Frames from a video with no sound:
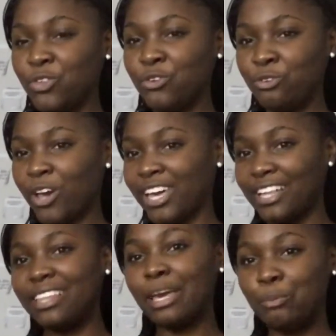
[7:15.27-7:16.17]
if you're
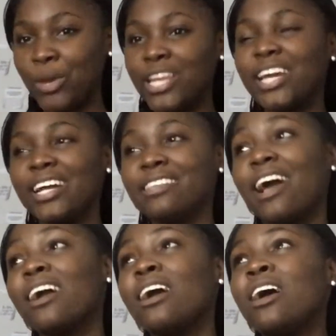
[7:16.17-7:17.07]
getting a panic
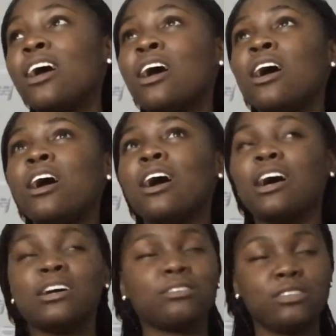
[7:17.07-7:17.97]
attack.
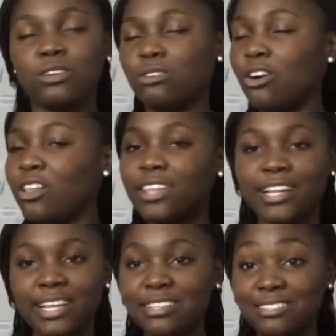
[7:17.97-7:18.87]
All
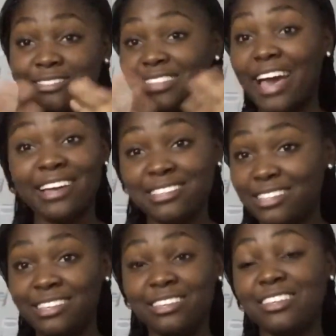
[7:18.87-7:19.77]
that
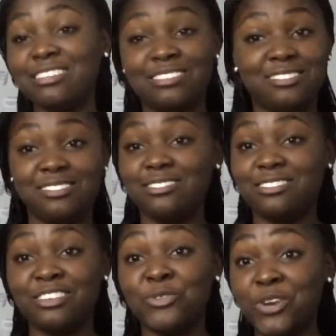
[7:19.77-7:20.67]
anxiety
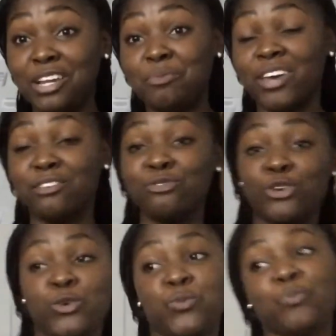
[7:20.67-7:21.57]
is really bad for
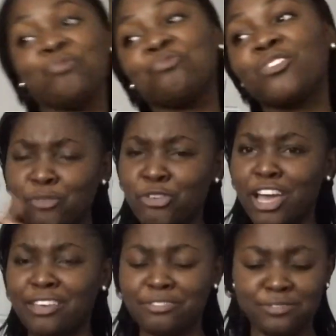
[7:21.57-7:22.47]
you. Before
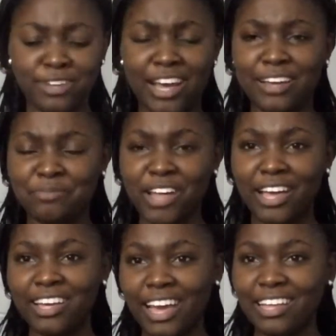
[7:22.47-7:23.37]
I
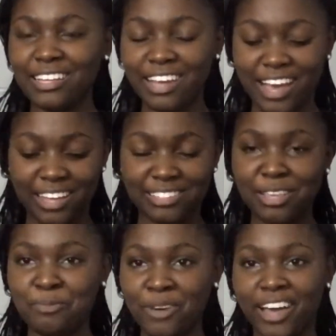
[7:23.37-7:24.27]

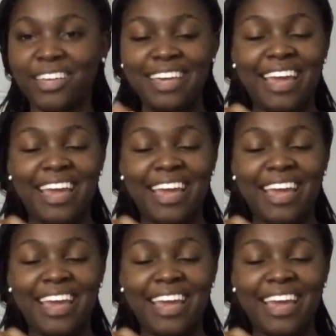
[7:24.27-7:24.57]
say bye,